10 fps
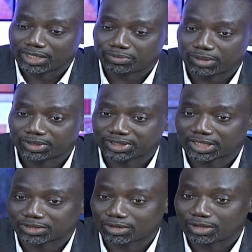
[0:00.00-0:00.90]
and the public
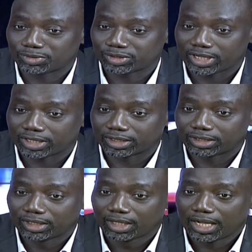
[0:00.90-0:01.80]
sector come together
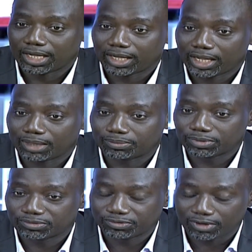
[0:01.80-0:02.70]
and help
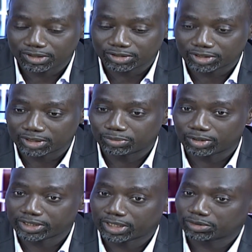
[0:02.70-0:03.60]
fund such a
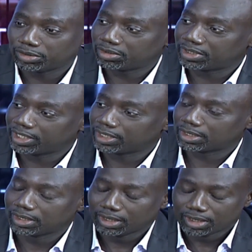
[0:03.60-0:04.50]
project? Do you think